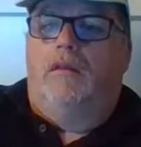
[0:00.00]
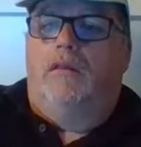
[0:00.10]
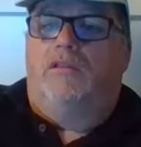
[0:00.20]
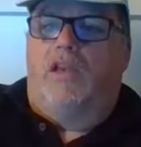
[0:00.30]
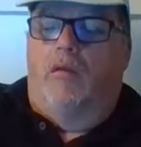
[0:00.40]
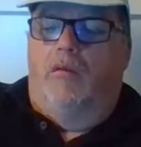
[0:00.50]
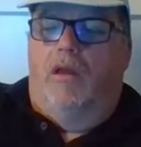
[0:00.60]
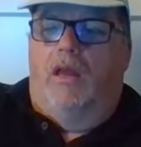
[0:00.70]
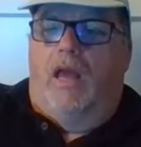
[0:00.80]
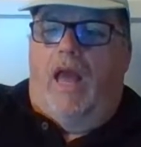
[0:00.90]
so
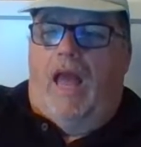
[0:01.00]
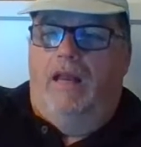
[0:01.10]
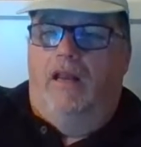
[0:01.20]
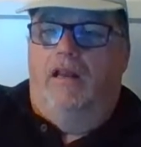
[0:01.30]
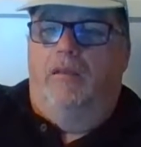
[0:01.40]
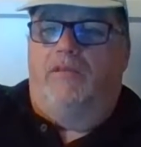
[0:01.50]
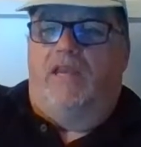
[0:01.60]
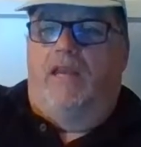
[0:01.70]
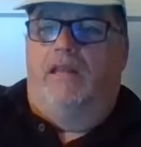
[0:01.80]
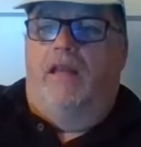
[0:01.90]
Angela
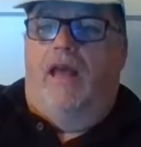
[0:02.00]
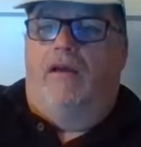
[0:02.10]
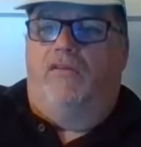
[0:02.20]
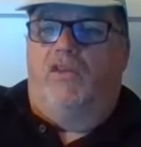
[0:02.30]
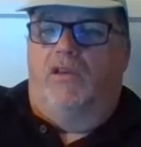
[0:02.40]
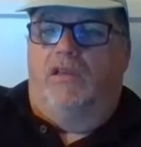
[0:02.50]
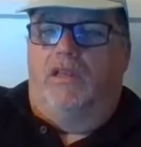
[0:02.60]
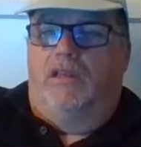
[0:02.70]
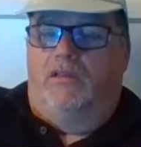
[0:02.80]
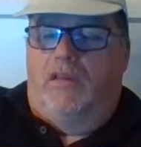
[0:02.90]
saying that Alf
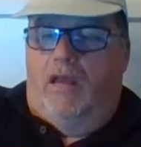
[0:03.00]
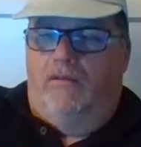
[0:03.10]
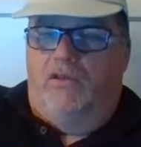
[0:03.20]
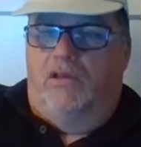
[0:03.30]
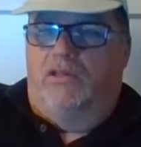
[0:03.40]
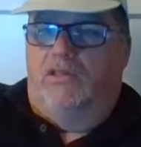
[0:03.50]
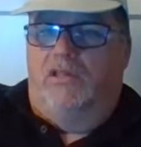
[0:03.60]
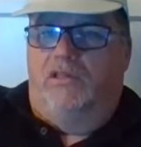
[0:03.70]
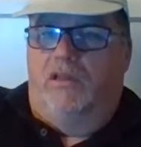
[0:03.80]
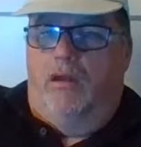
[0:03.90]
Church
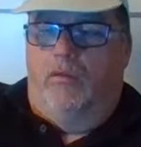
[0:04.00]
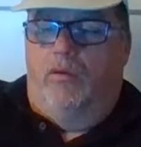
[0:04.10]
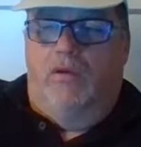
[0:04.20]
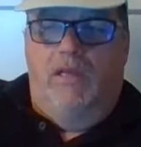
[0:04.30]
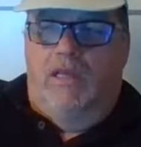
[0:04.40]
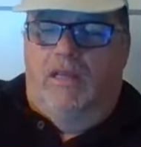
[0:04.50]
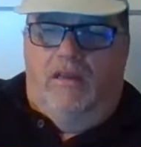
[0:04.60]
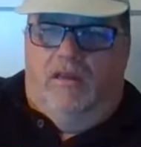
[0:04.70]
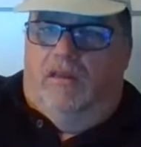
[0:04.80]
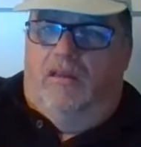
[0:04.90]
is local.
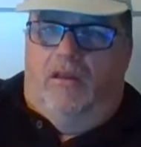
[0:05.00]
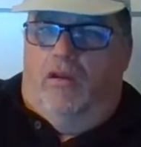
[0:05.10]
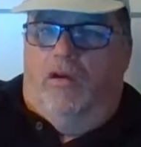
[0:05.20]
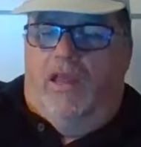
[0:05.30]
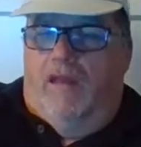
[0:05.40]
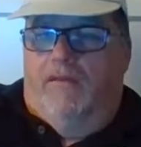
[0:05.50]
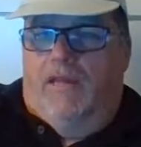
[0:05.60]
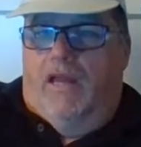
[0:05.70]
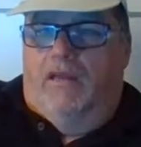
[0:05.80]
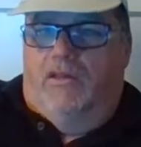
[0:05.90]
You're lucky
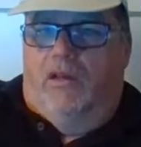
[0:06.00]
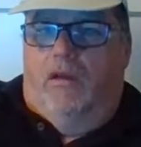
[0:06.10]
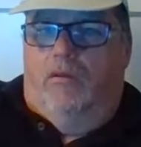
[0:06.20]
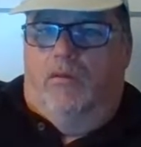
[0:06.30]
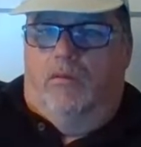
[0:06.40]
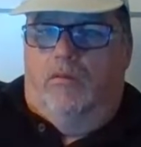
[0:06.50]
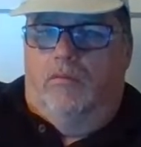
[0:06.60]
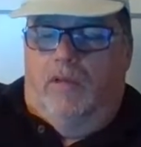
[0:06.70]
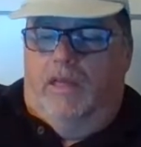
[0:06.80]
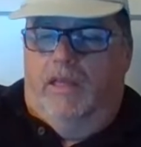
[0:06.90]
having that as your local.
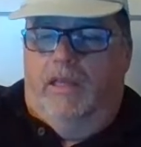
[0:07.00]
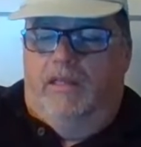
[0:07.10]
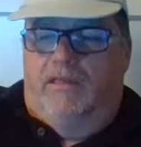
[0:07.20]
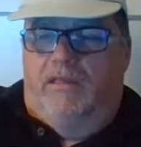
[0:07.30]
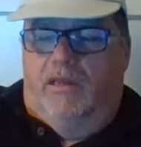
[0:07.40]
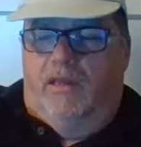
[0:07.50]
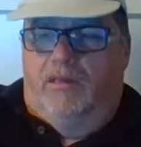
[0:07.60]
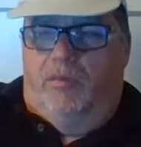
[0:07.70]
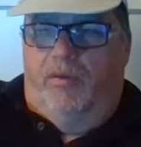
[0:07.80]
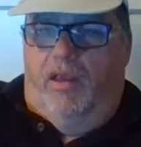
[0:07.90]
Right? It's
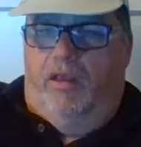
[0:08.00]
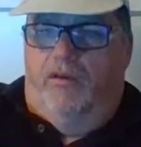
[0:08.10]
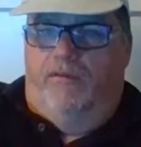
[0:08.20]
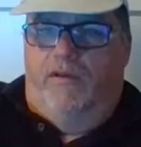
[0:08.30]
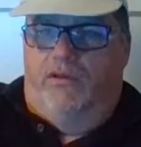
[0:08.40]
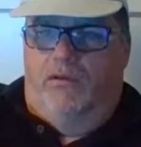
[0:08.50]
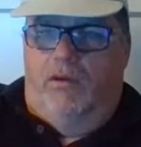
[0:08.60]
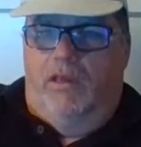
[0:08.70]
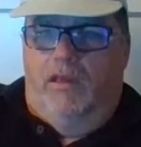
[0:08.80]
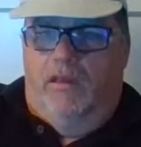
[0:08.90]
a pretty good
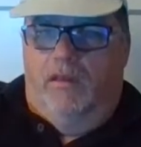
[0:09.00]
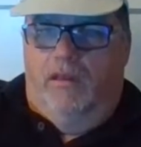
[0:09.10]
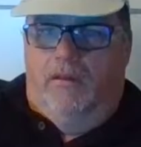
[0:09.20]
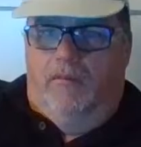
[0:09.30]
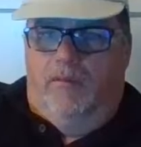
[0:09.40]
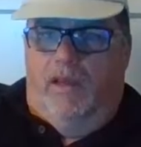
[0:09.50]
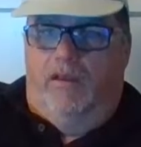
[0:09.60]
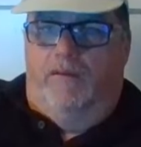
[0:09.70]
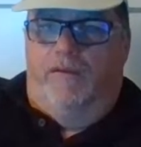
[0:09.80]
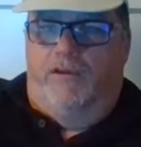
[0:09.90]
fishery. Pretty
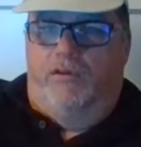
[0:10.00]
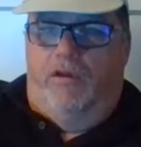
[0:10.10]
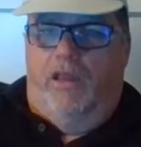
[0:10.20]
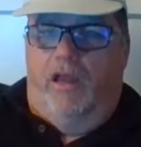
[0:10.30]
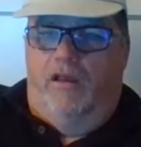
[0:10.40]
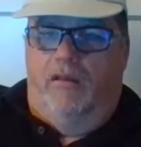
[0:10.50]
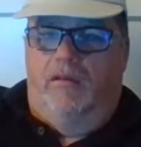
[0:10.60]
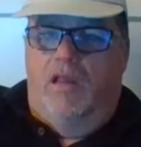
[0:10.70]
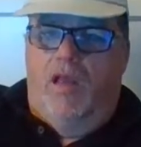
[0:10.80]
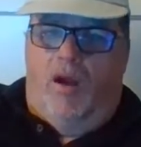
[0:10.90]
good fishery. And I
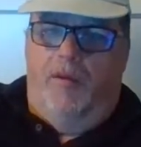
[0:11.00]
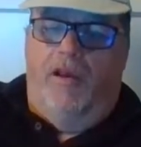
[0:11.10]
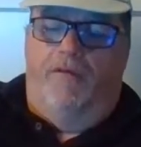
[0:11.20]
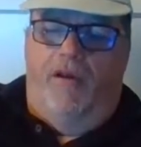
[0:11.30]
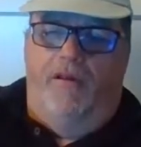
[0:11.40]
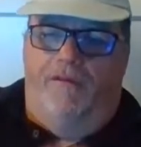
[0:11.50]
mean, I've only